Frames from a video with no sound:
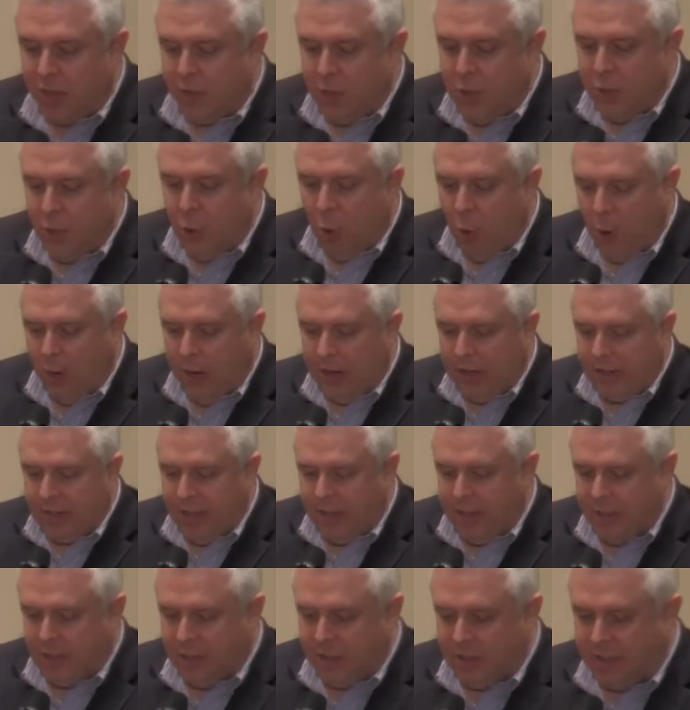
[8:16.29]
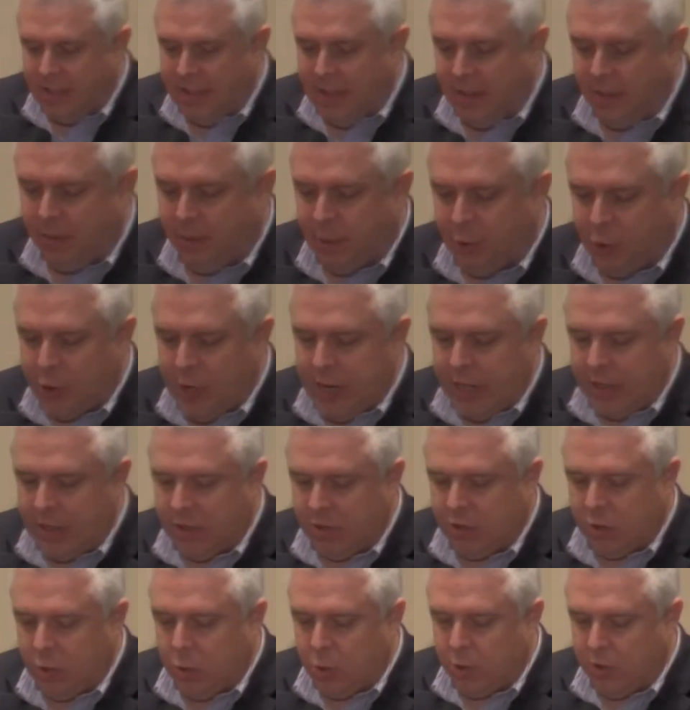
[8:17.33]
a few organizations infiltrating
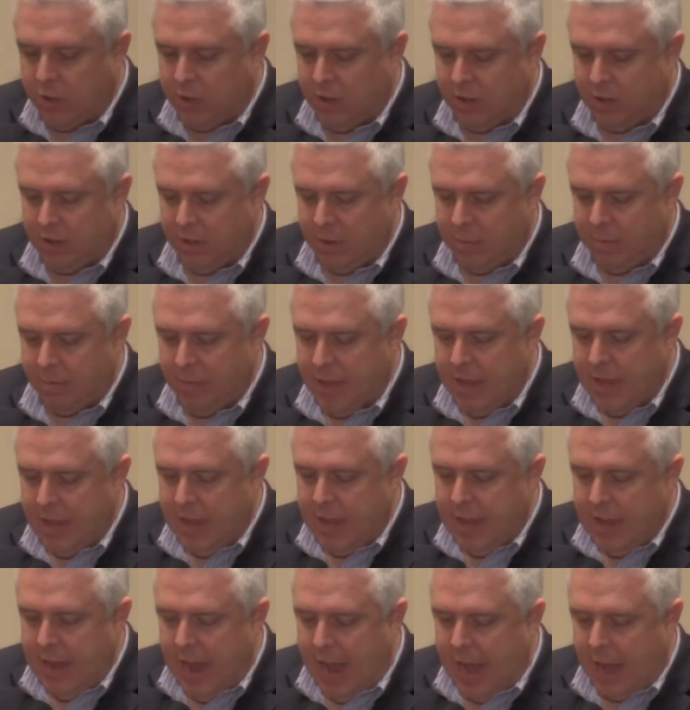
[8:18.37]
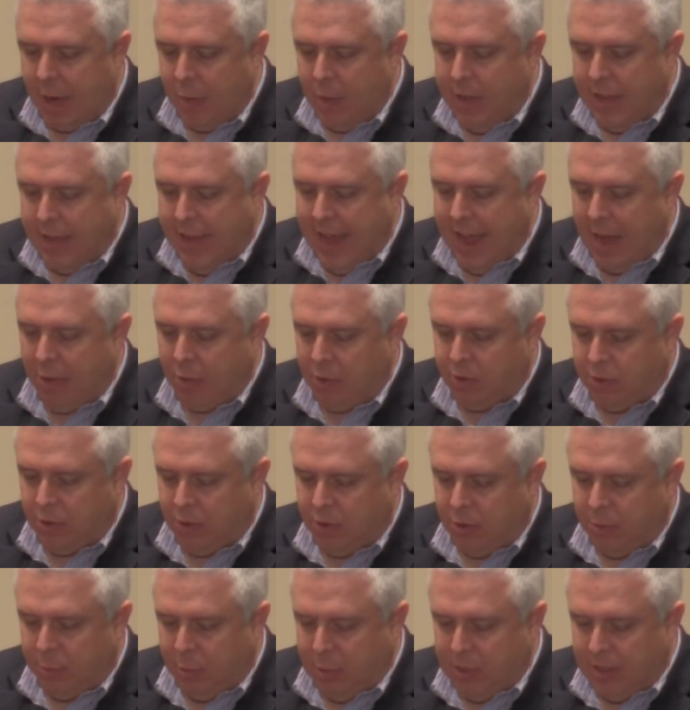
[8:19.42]
the school system. How do we
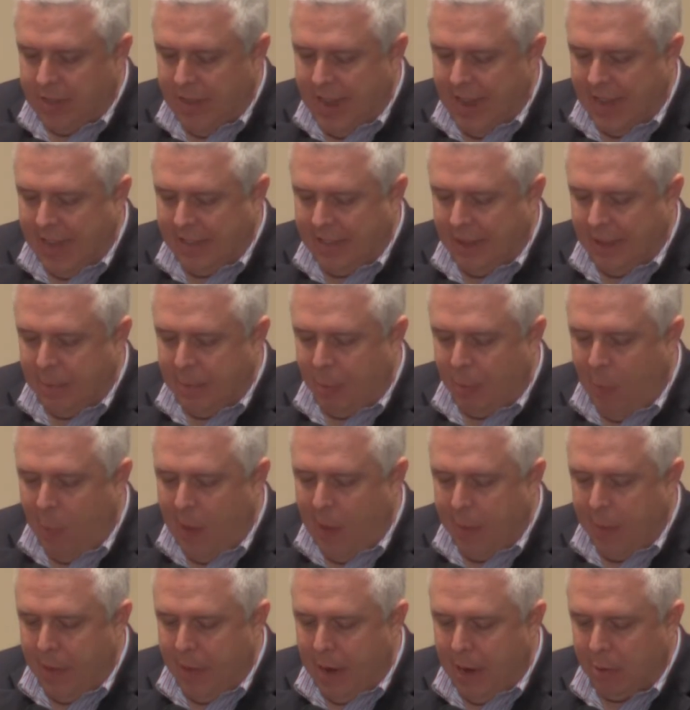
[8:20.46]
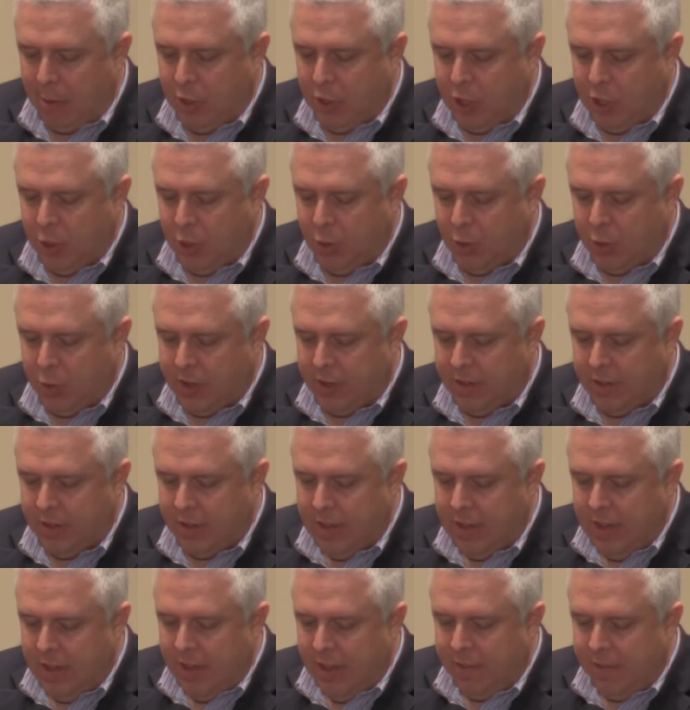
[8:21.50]
counsel, protect, and prep our children
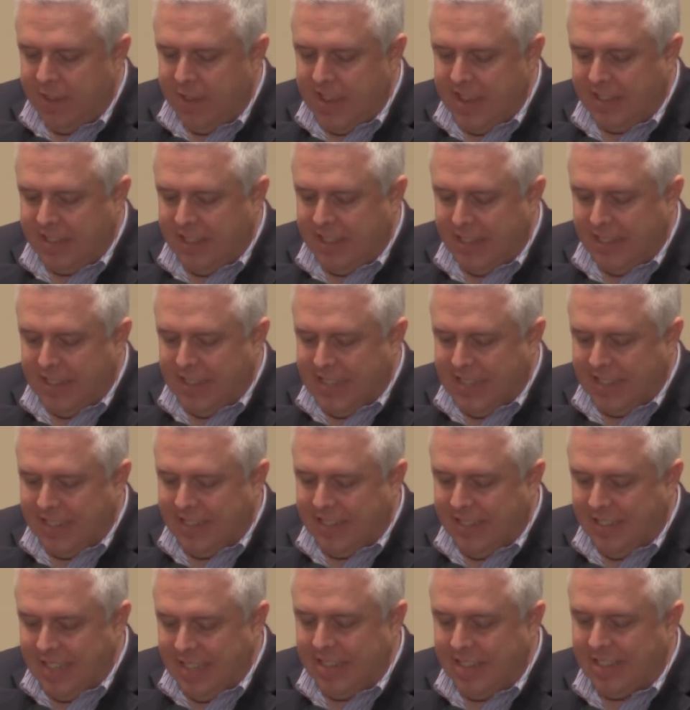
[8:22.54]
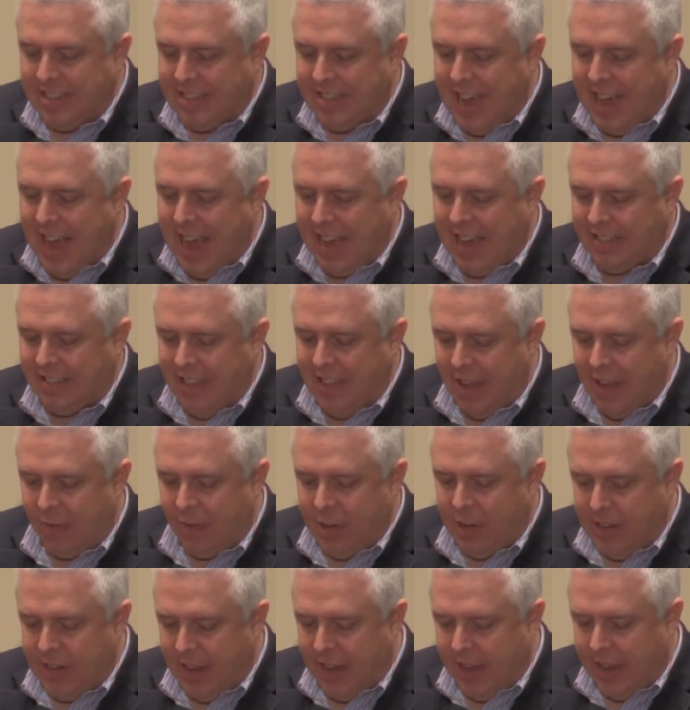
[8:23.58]
facing the, these attacks
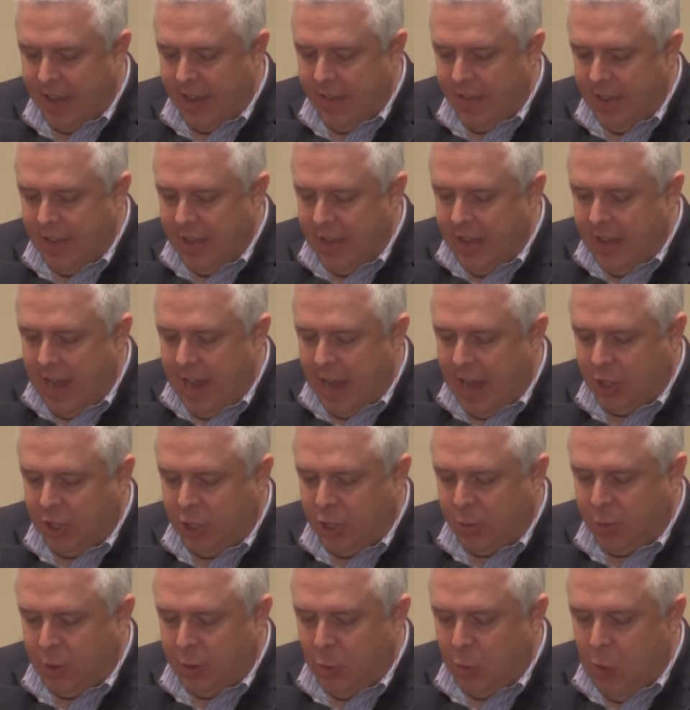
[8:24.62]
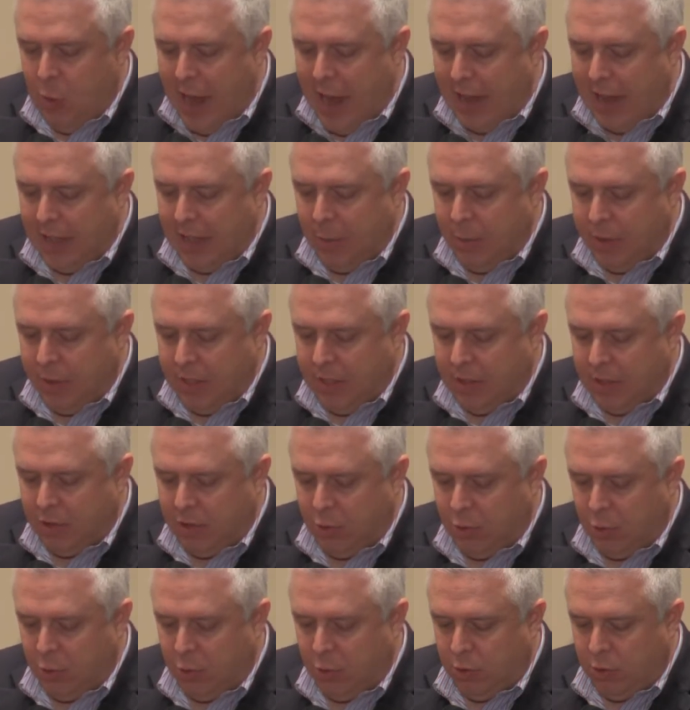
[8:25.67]
every day? How should we rally within
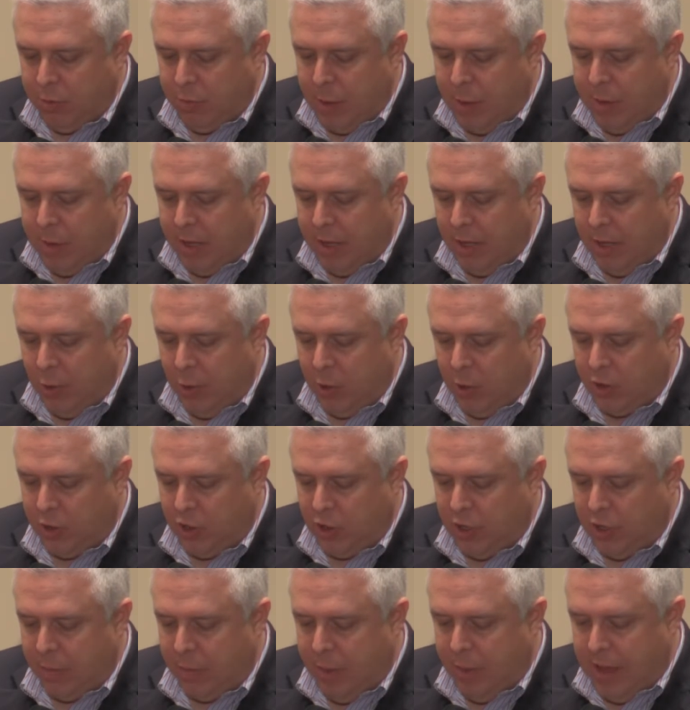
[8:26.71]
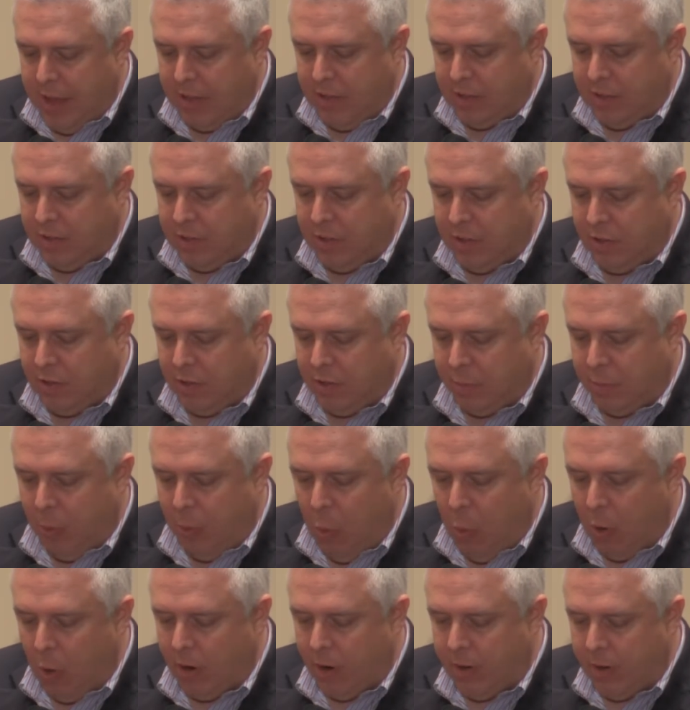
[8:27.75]
schools, maybe Christian based
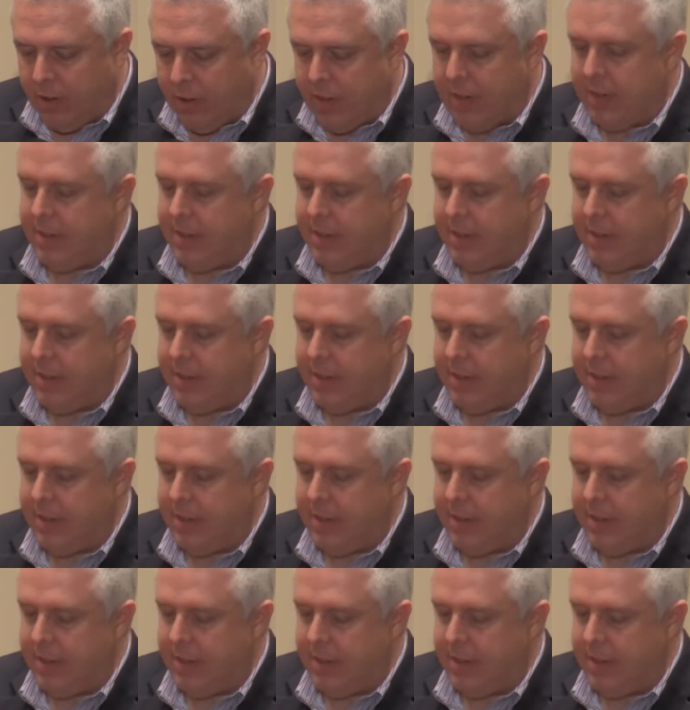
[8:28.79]
support?